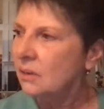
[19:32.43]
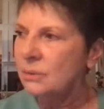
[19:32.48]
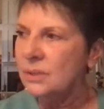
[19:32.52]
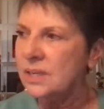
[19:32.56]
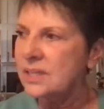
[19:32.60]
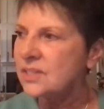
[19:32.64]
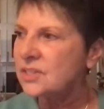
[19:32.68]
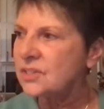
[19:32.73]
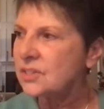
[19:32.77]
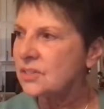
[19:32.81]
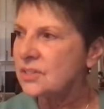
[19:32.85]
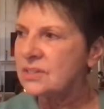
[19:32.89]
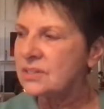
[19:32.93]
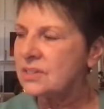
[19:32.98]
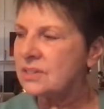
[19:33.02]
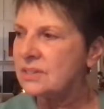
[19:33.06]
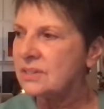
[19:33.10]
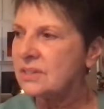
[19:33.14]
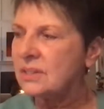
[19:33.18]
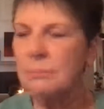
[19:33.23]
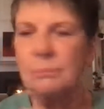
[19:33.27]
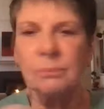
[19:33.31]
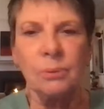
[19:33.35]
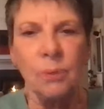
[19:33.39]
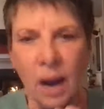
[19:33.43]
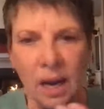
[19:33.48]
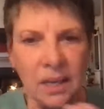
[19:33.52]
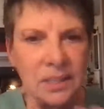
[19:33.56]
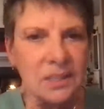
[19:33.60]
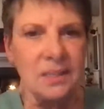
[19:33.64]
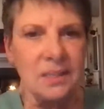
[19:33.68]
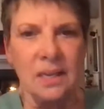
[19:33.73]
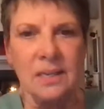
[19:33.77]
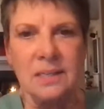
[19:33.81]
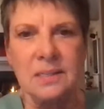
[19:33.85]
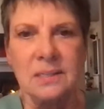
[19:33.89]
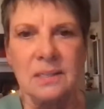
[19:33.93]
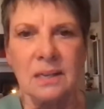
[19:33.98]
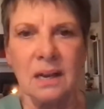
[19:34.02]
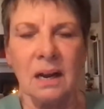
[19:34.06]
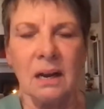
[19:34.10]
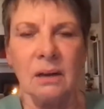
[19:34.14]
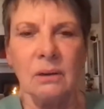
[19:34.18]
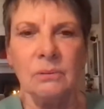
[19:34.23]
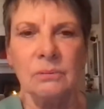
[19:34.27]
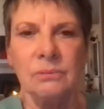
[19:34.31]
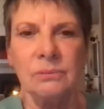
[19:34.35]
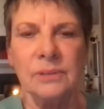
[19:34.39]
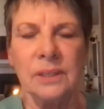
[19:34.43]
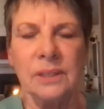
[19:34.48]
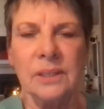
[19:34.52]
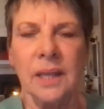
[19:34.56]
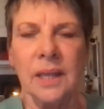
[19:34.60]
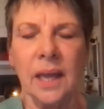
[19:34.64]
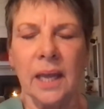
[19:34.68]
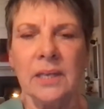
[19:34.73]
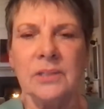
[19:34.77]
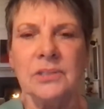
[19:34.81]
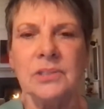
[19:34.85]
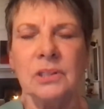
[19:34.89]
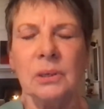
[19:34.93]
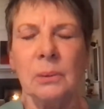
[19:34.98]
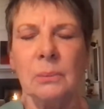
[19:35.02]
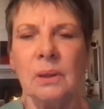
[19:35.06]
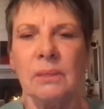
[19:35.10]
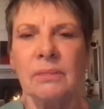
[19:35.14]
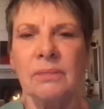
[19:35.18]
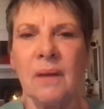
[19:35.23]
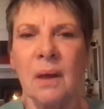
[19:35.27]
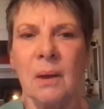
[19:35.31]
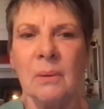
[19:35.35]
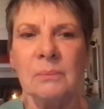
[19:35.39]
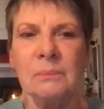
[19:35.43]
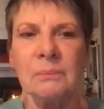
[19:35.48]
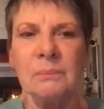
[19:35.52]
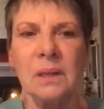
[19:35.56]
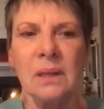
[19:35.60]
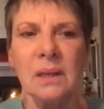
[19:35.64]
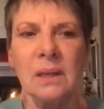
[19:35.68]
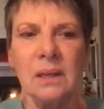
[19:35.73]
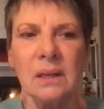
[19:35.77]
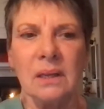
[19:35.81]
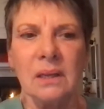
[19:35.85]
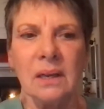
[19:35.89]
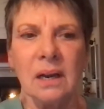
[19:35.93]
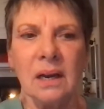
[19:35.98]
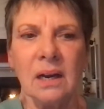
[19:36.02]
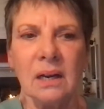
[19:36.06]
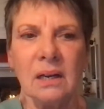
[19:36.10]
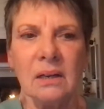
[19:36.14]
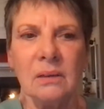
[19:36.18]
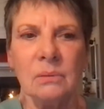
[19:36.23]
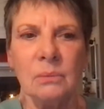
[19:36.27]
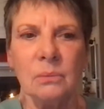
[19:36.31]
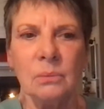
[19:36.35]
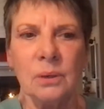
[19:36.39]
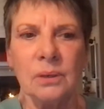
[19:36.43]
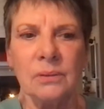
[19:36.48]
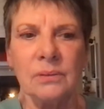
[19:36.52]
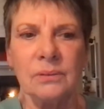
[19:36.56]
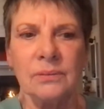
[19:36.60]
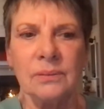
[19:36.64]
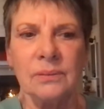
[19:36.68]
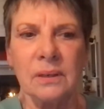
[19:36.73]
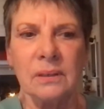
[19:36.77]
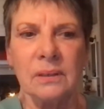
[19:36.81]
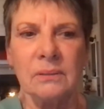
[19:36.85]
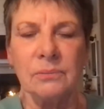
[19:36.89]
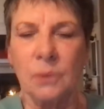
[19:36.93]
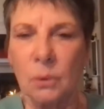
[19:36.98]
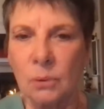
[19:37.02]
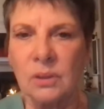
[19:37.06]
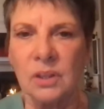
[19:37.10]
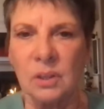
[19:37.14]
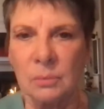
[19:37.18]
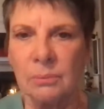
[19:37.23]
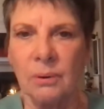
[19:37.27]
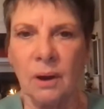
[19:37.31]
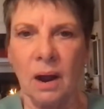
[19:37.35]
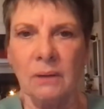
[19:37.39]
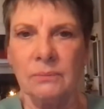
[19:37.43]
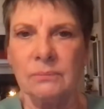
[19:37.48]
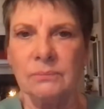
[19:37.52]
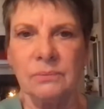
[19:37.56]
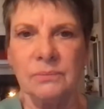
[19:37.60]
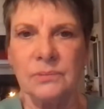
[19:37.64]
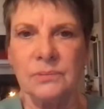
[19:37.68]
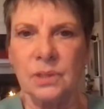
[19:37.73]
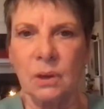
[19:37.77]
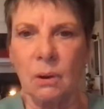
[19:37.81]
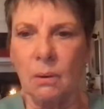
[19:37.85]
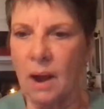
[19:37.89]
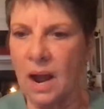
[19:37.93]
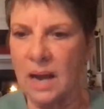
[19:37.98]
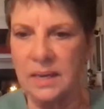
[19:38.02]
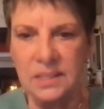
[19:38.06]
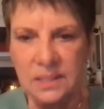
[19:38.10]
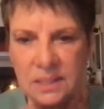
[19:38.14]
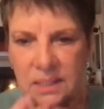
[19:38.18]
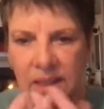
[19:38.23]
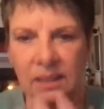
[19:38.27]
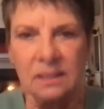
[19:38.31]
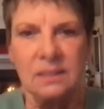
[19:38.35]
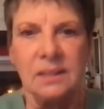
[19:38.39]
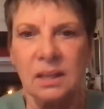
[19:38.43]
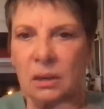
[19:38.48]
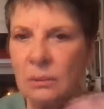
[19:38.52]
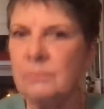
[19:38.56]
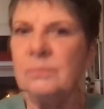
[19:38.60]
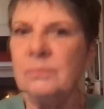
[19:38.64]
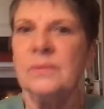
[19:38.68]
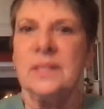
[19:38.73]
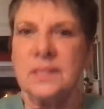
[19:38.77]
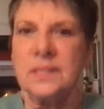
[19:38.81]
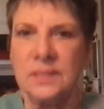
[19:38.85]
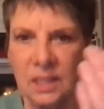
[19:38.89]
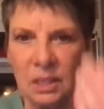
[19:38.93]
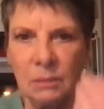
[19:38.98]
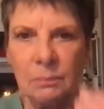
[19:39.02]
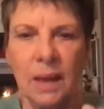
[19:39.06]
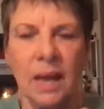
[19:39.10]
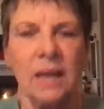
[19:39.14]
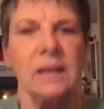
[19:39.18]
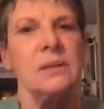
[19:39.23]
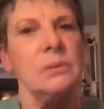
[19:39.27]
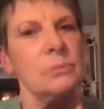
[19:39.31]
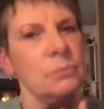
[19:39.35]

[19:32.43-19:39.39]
It's just the process of engaging with them with vocal improv. So I sing them, they sing back.